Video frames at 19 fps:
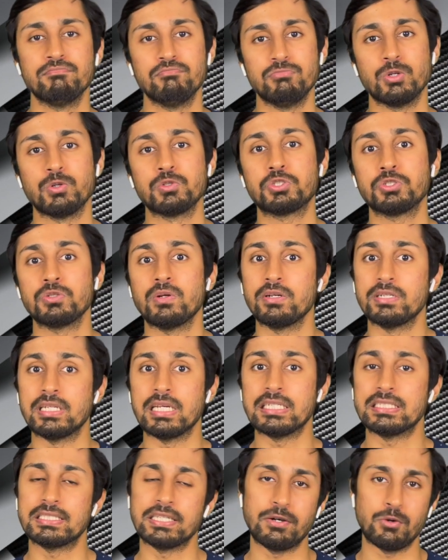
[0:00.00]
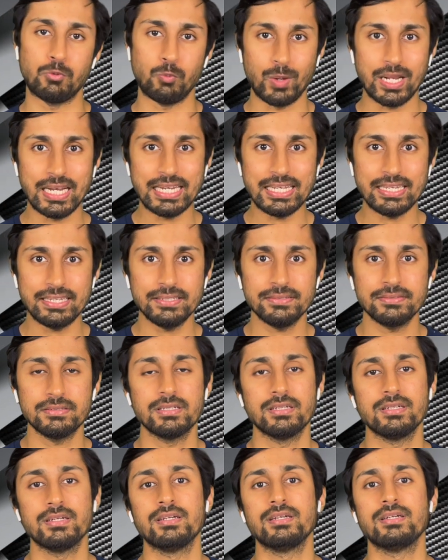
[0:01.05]
Don't shoot on days that are windy,
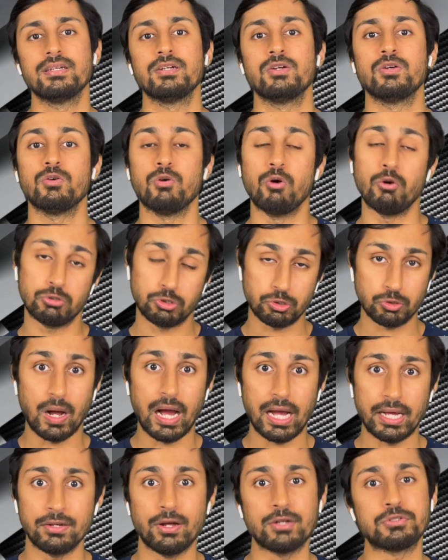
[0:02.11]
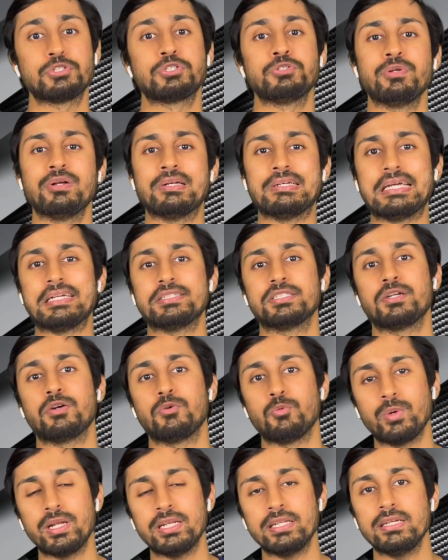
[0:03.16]
or try not to shoot on days that
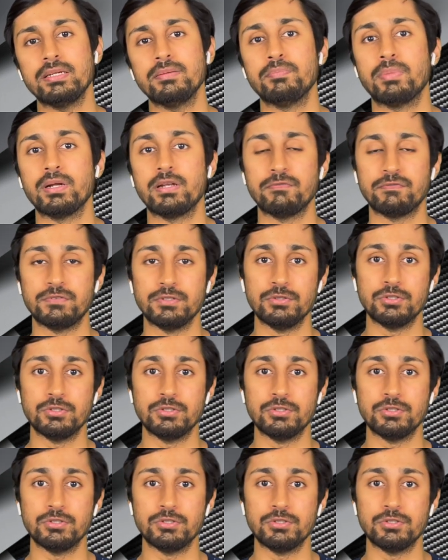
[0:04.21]
are windy. But if you